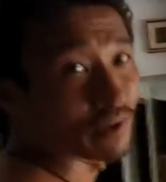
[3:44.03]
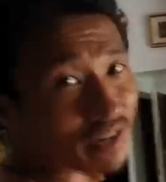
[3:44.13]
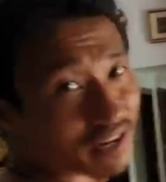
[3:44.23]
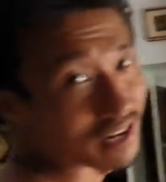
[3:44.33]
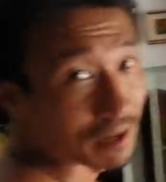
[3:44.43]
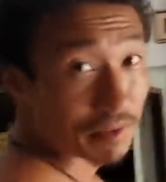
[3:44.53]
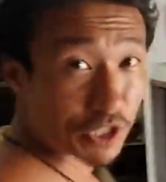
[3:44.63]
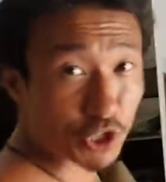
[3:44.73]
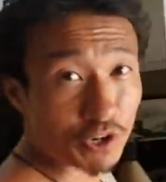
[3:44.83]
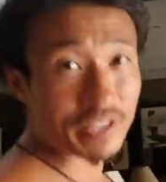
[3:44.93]
I'm gonna
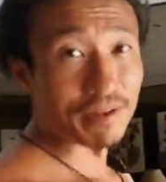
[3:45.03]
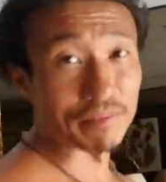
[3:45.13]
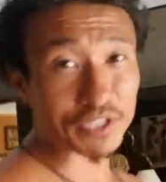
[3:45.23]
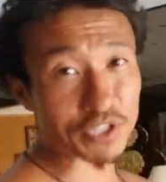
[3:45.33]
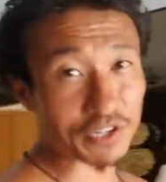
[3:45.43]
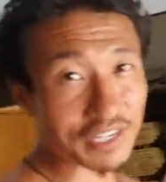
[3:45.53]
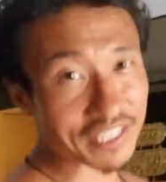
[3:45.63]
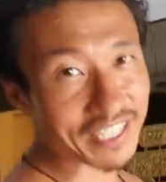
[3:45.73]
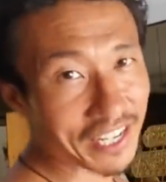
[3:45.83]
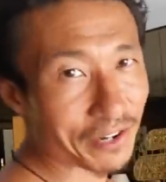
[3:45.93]
show you that
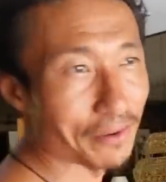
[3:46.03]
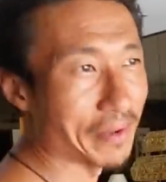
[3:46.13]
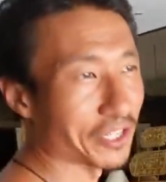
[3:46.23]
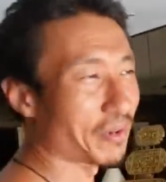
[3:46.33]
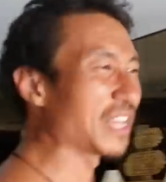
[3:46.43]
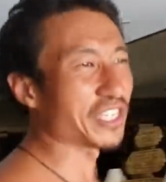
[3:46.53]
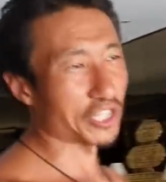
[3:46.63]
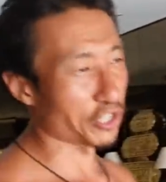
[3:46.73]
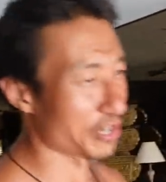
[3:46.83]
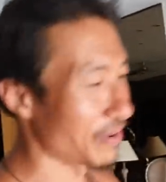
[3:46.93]
mysterious other bedroom. Actually, I'll
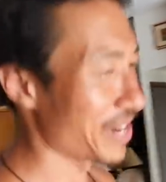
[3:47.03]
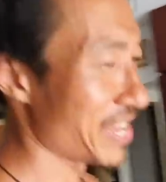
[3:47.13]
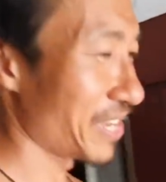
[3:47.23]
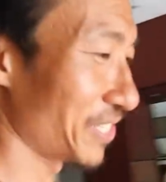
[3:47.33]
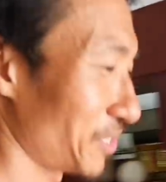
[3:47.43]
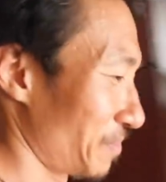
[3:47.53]
show you right now, this would